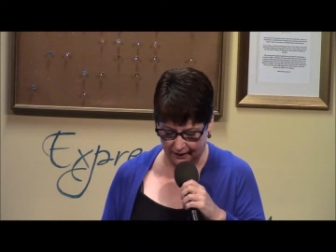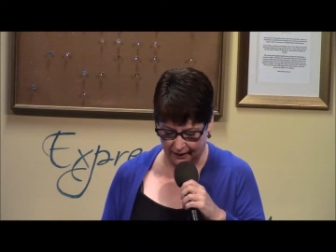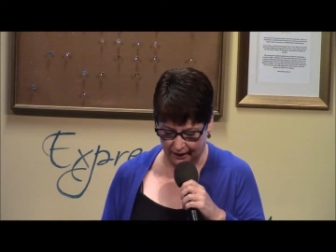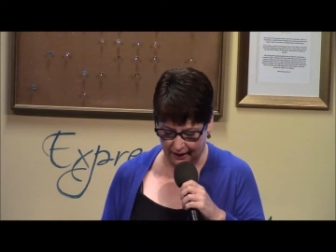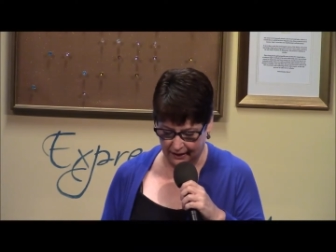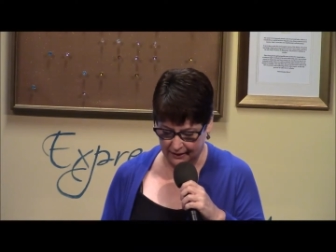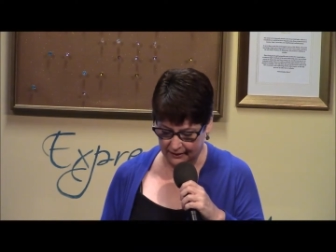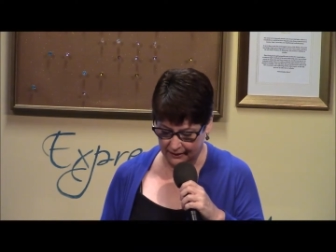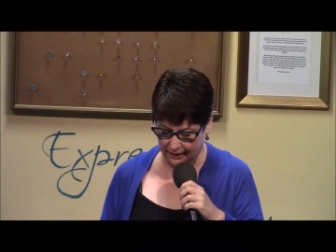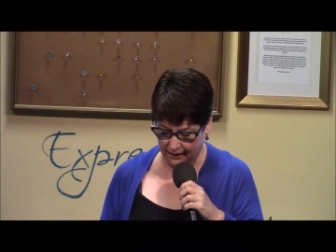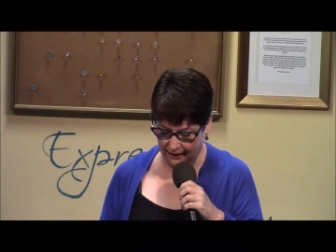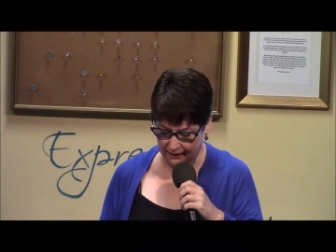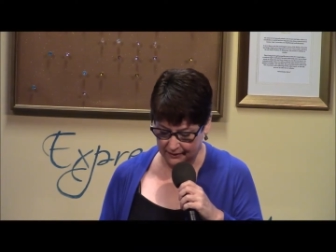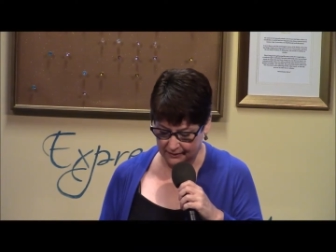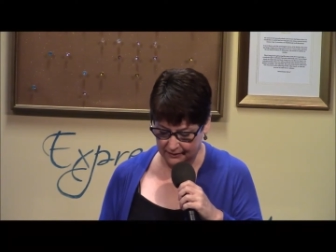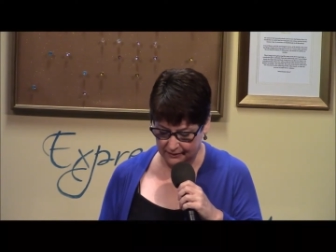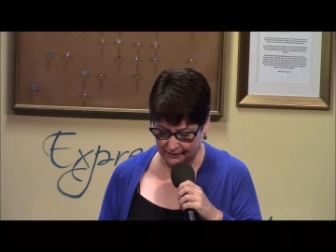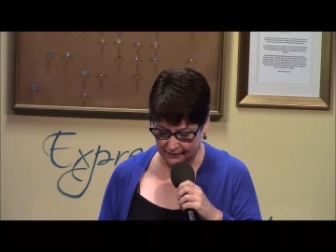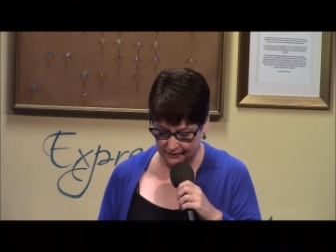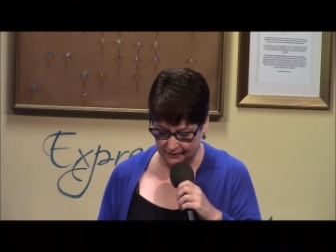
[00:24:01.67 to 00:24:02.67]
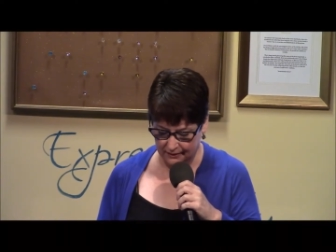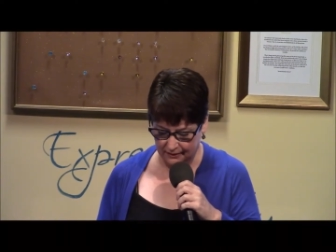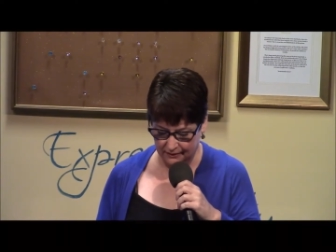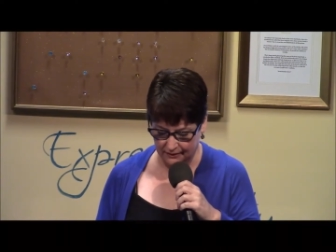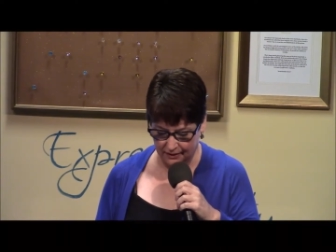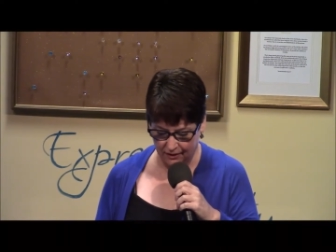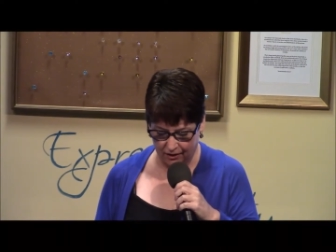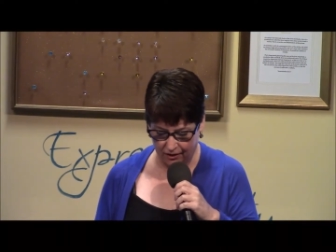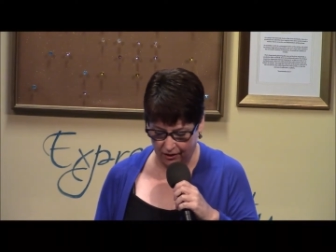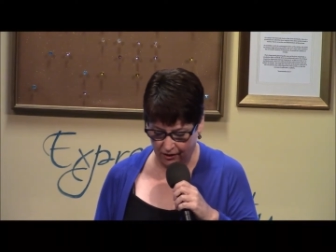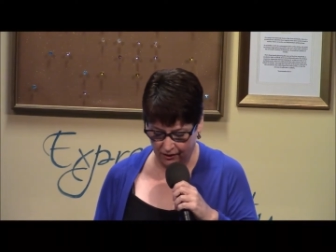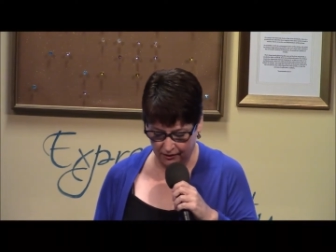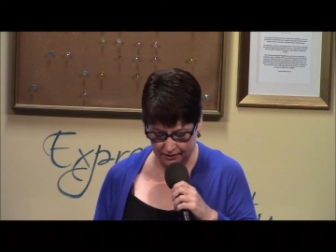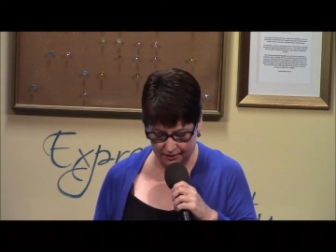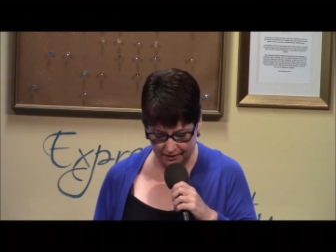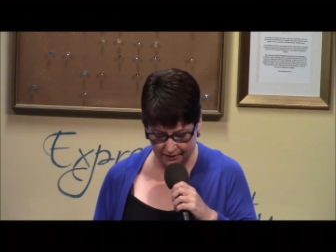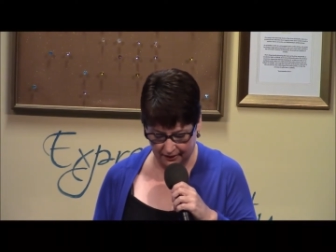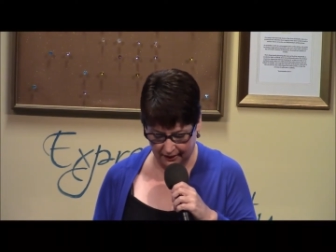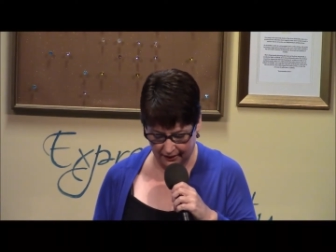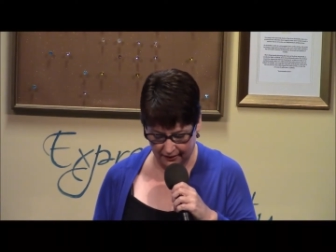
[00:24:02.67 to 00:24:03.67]
and yet not
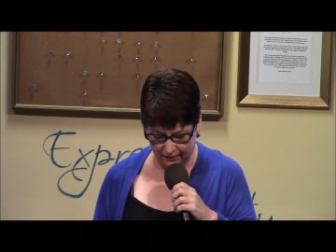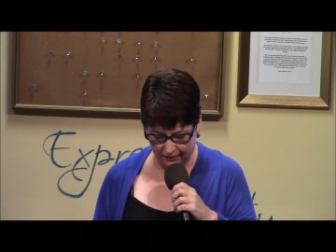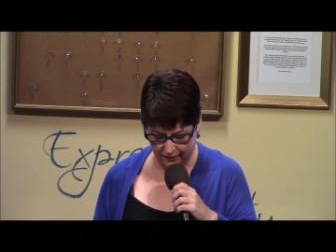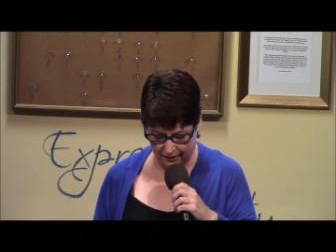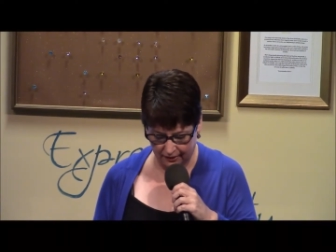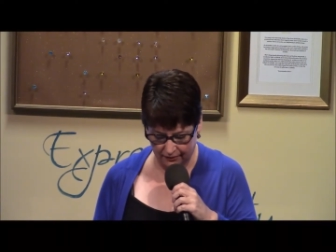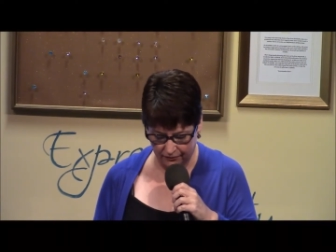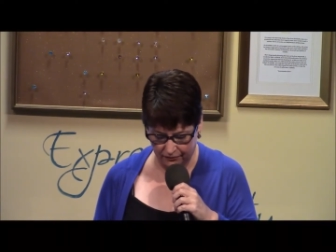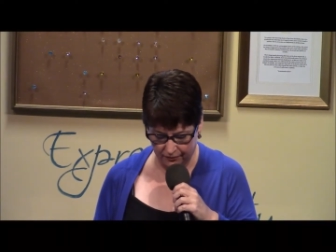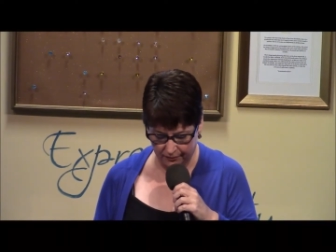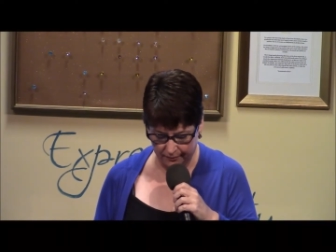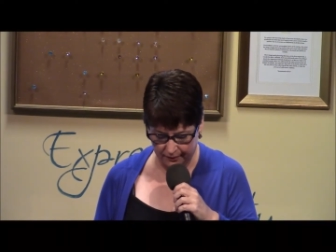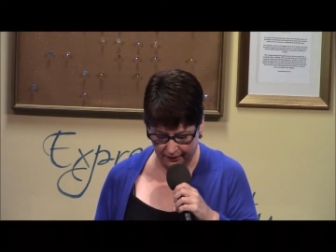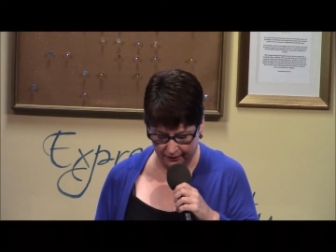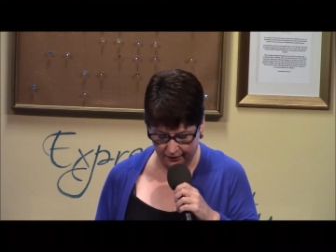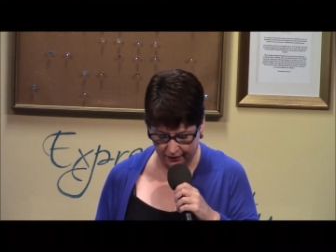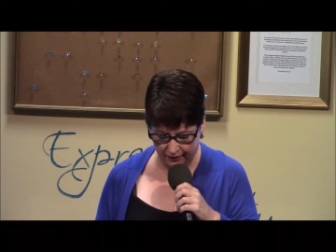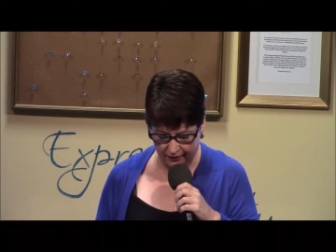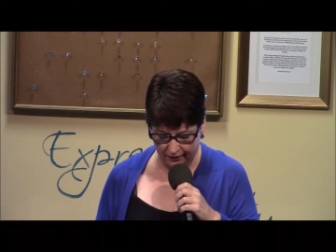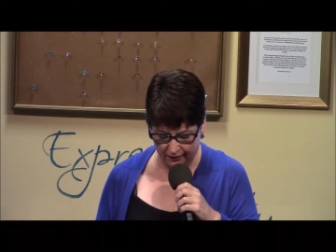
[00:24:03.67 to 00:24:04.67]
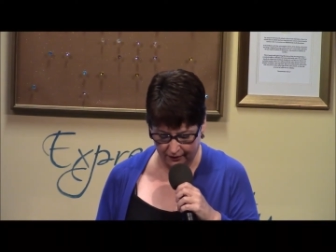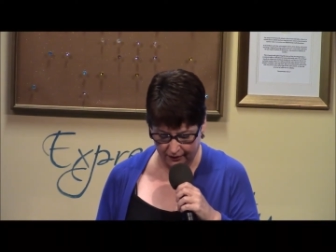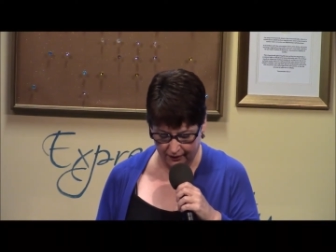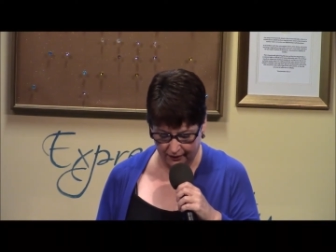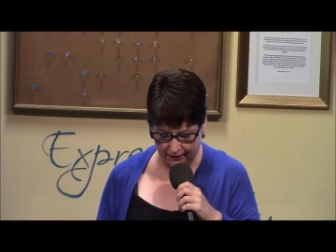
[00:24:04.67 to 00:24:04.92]
altogether unfamiliar,